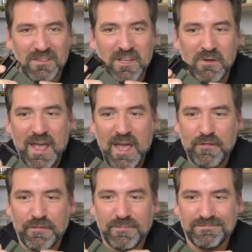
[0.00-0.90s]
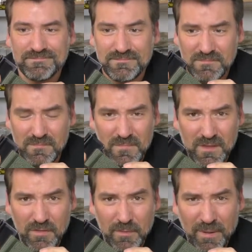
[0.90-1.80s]
don't have
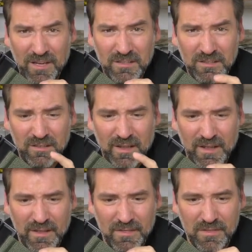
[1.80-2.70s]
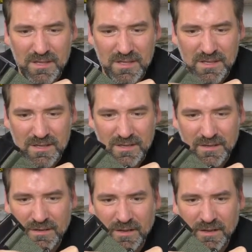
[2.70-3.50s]
the buckle and the,